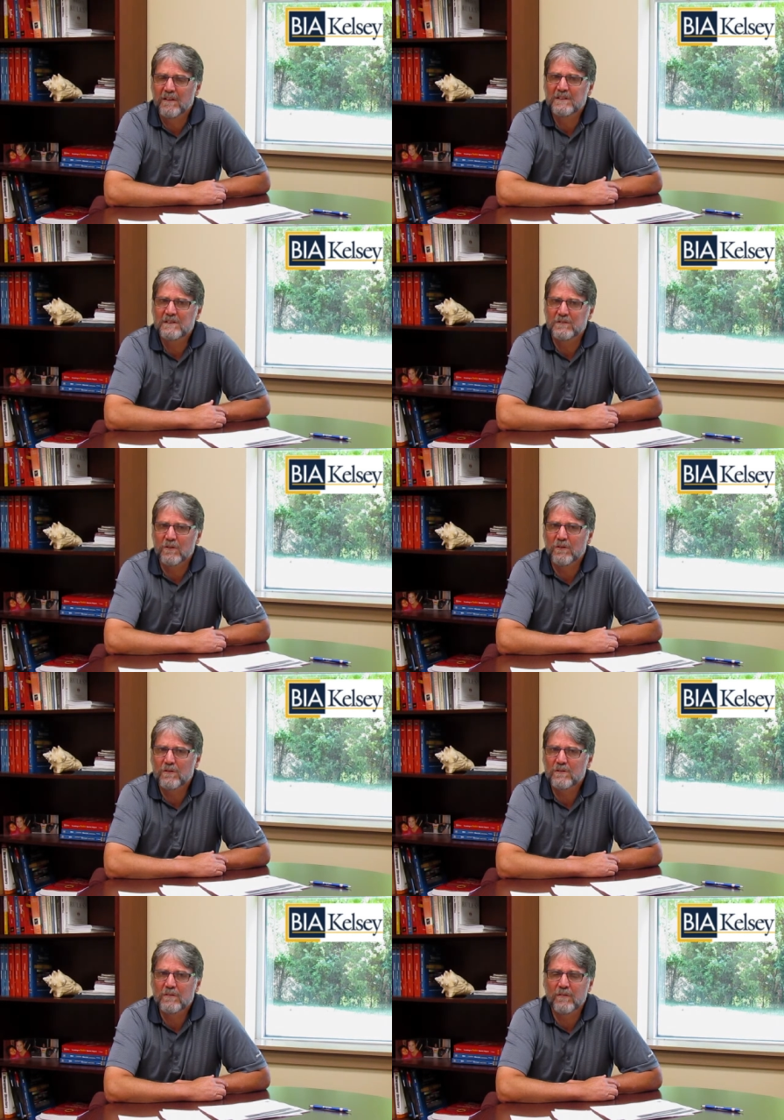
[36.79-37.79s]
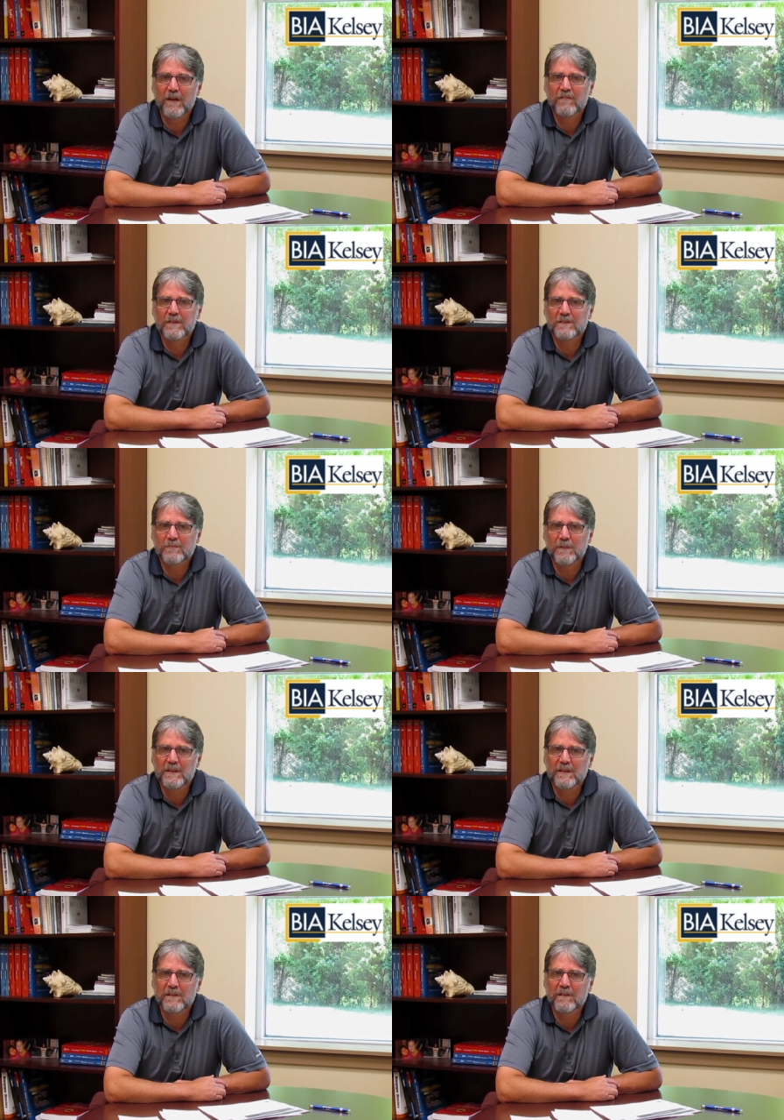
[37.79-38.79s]
This is all the various
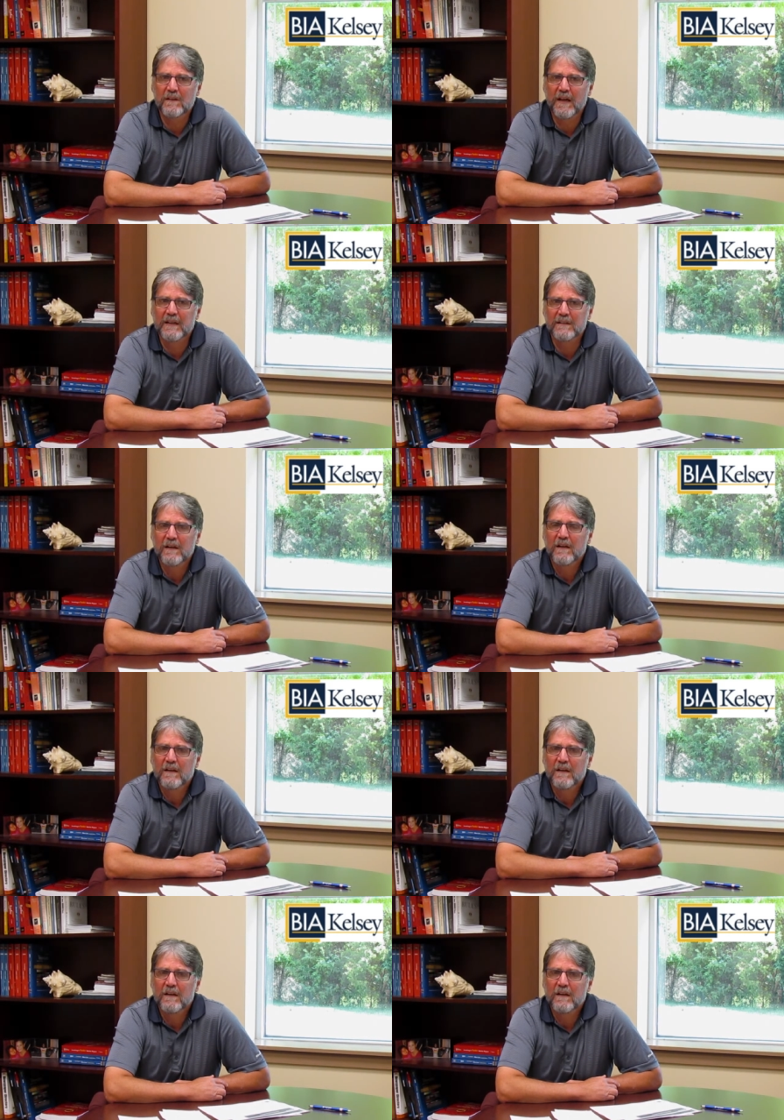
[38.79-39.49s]
media that